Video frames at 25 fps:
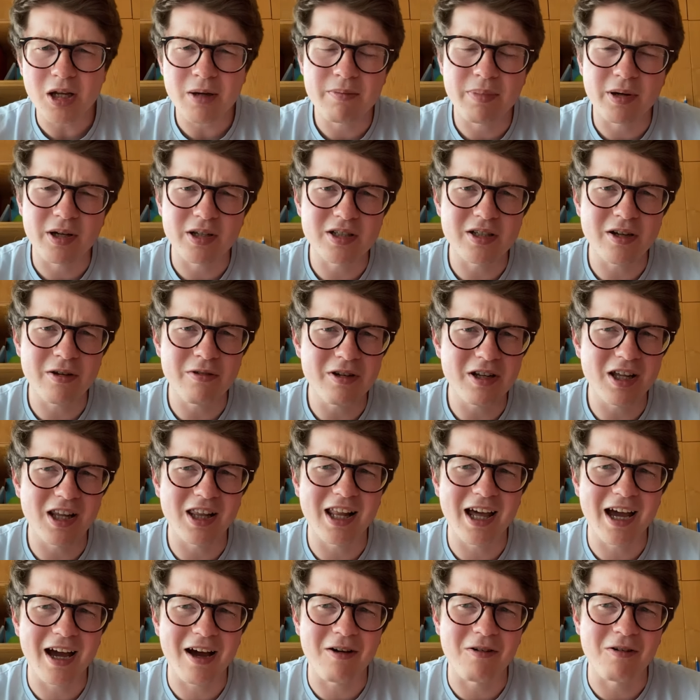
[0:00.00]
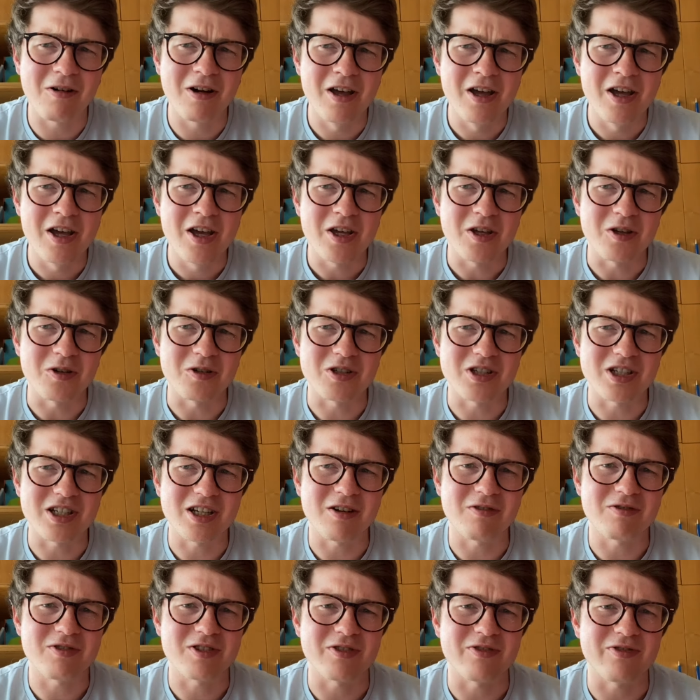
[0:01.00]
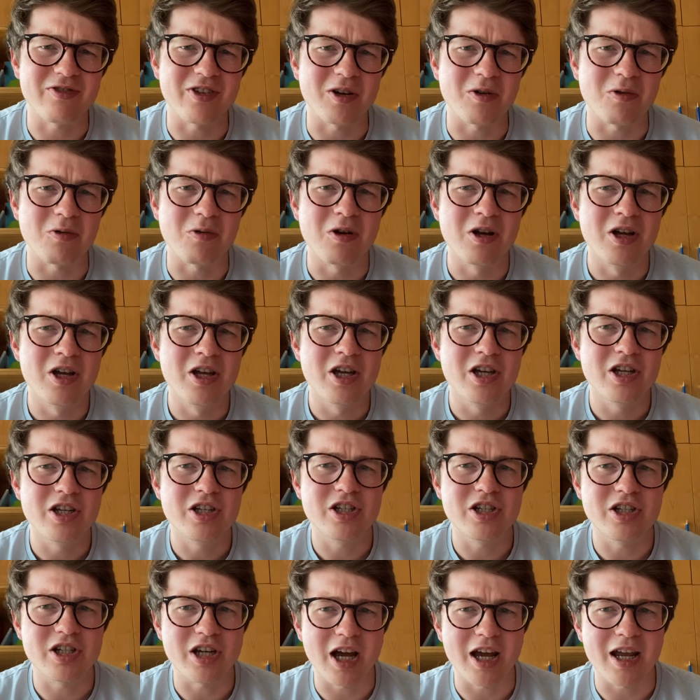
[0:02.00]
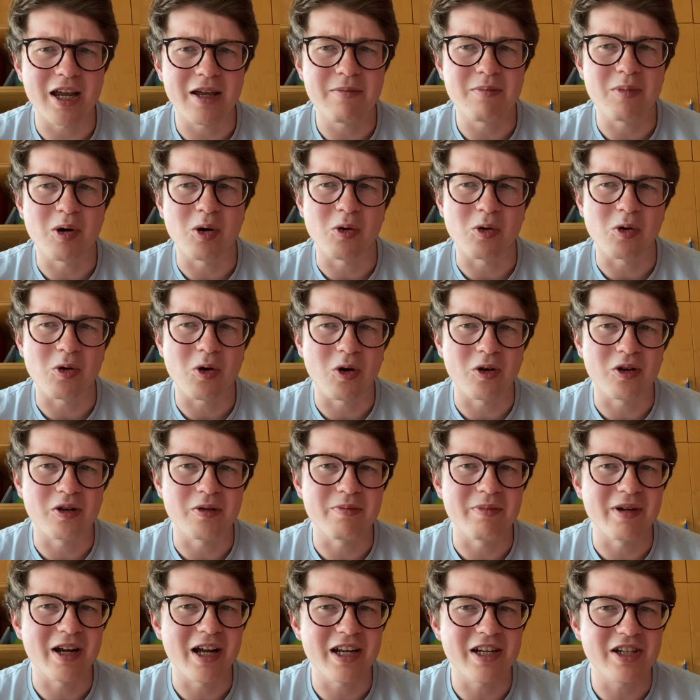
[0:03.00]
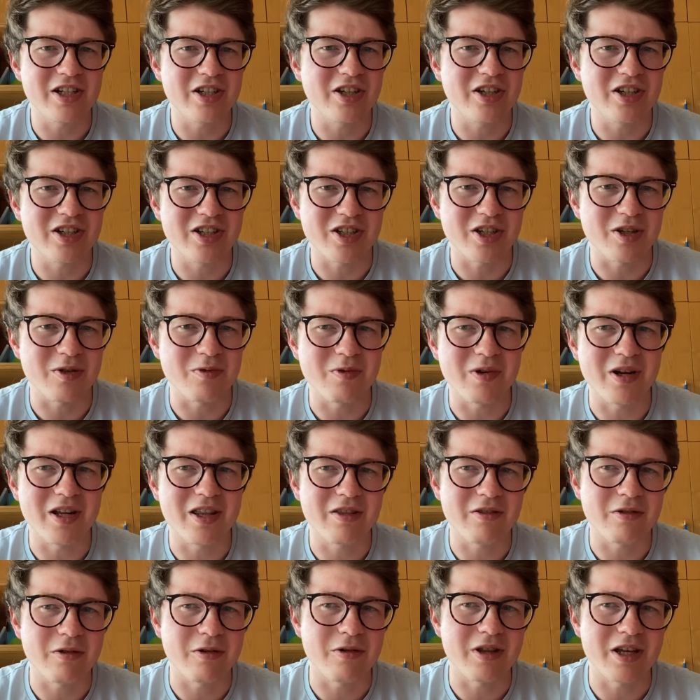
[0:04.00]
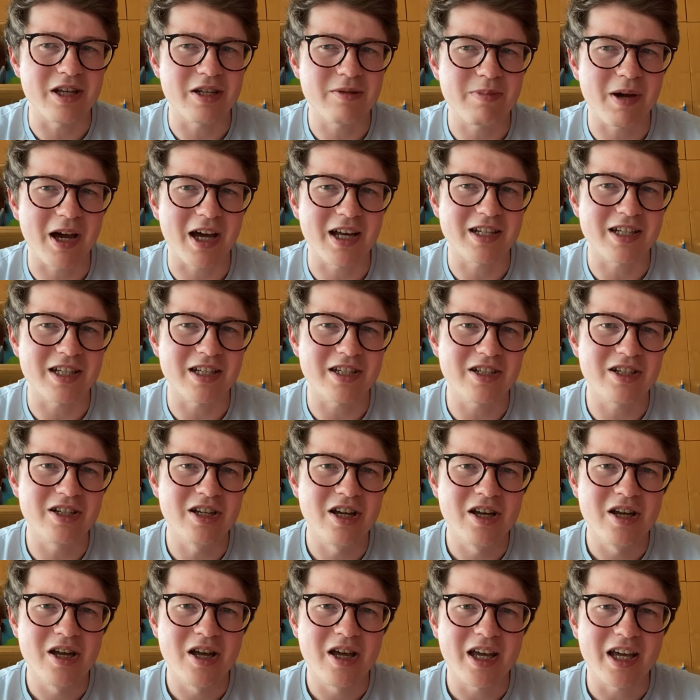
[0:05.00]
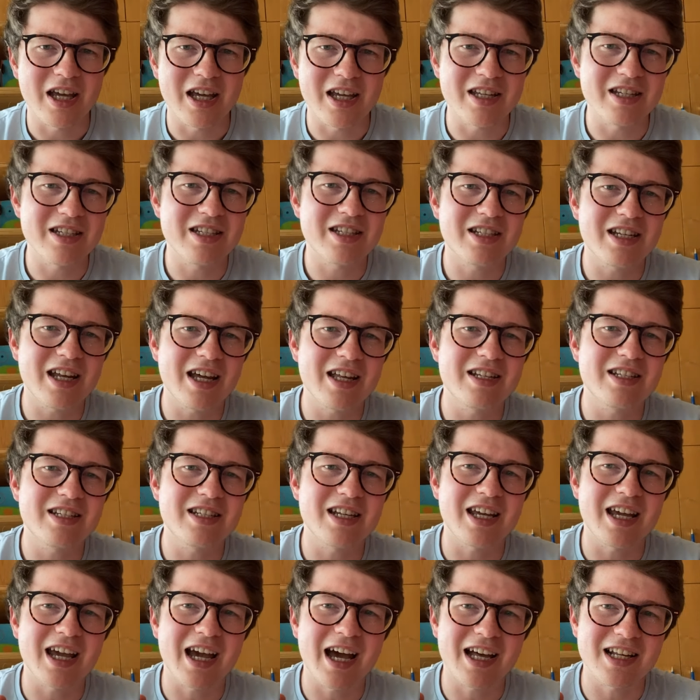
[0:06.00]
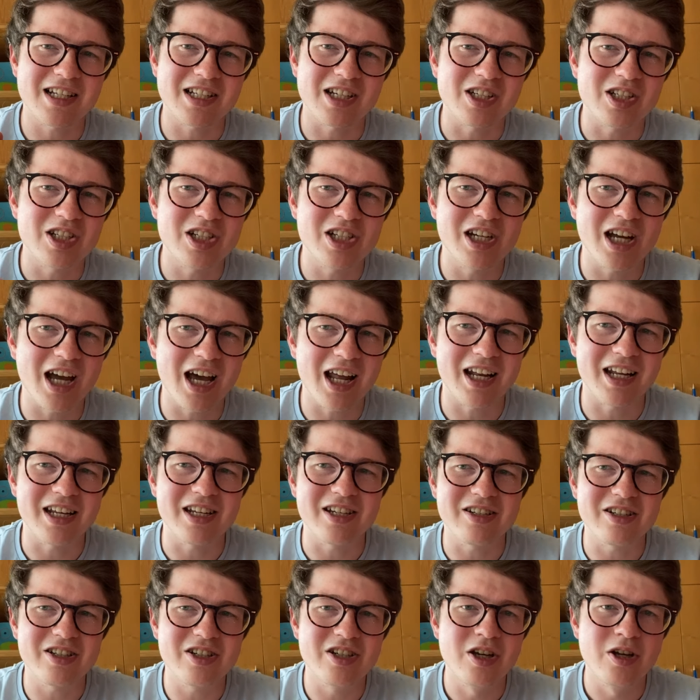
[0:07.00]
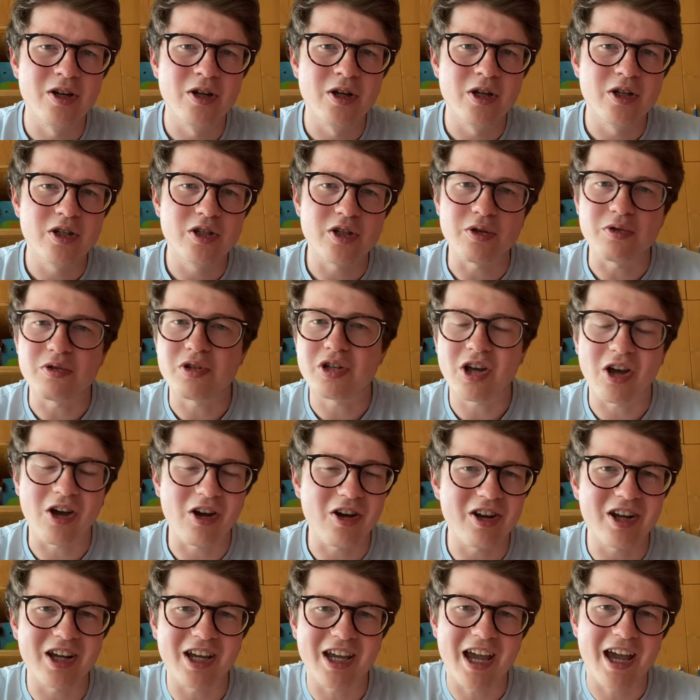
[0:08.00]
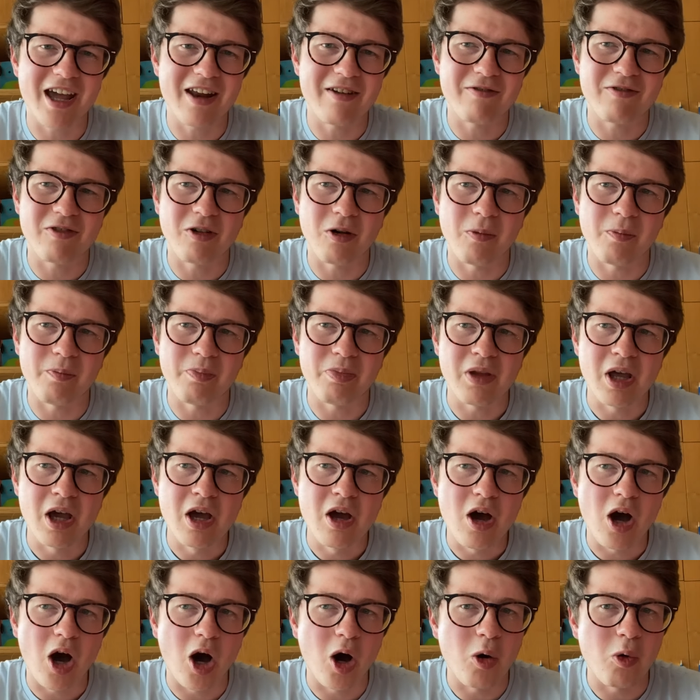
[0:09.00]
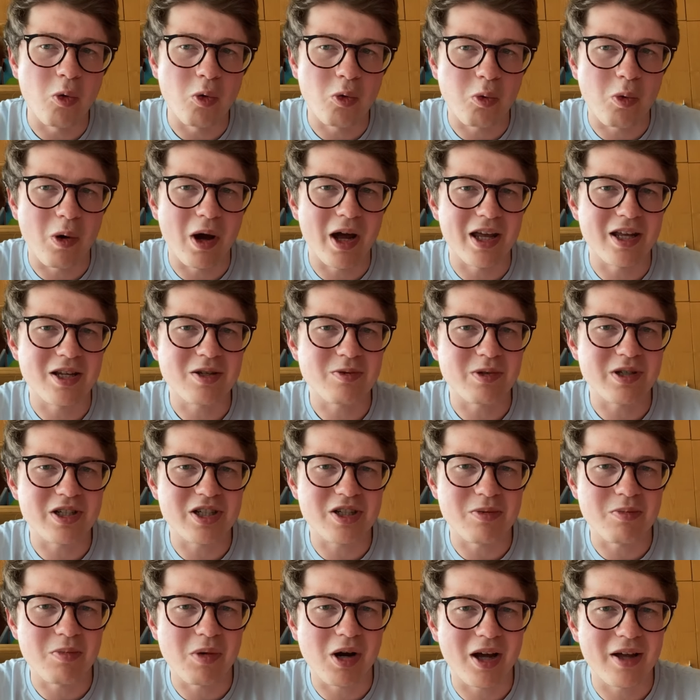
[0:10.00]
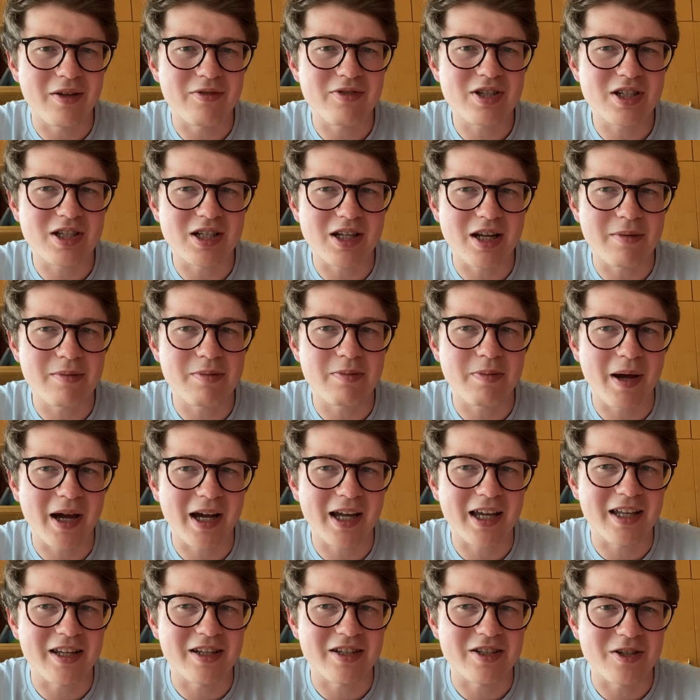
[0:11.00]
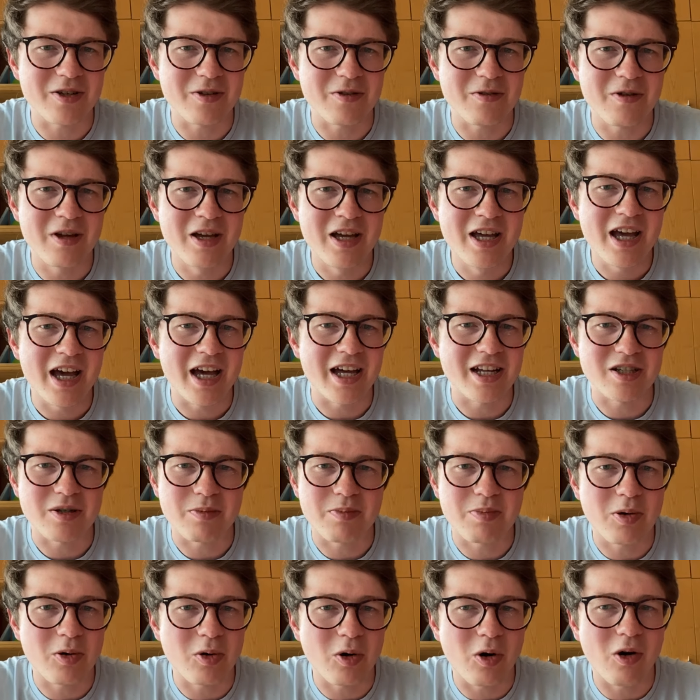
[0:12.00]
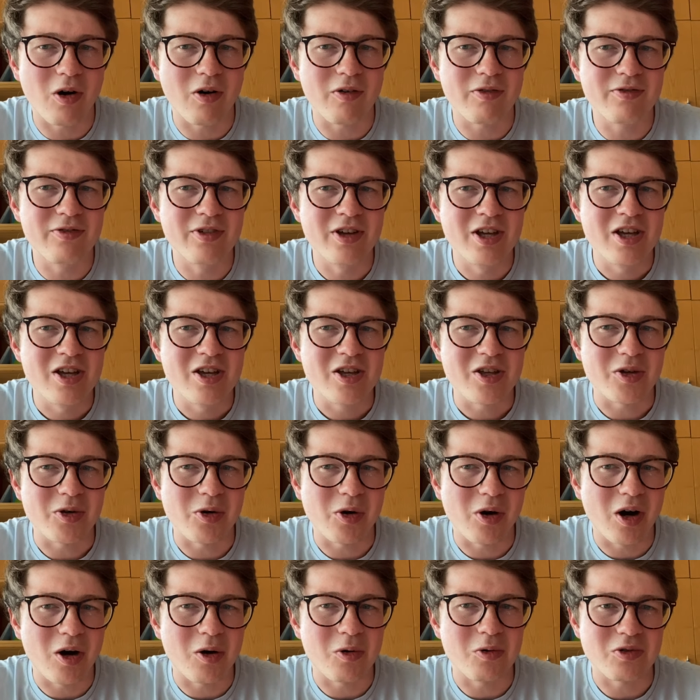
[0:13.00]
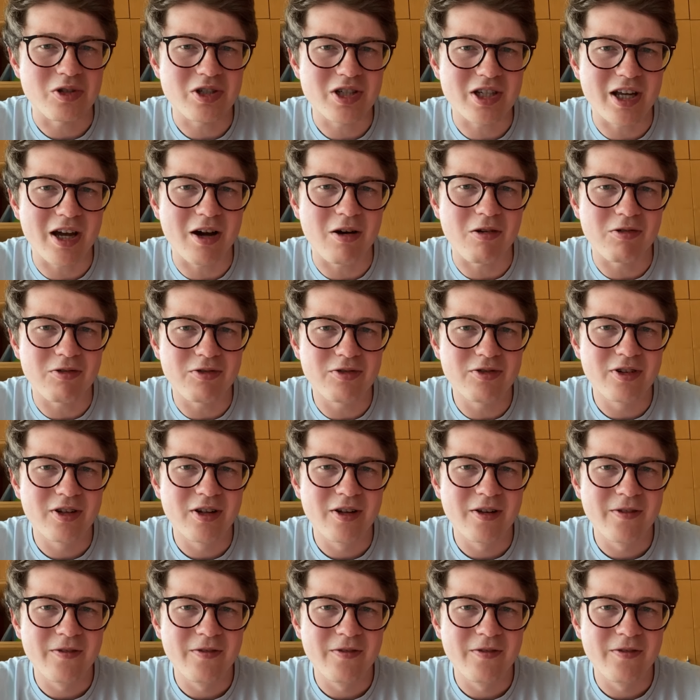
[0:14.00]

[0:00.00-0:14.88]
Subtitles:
But don't allow yourself to feel shame or condemnation as you read through this passage. Instead, see it as a challenge to turn again from old ways which you might have slipped back into, and to put off your old self.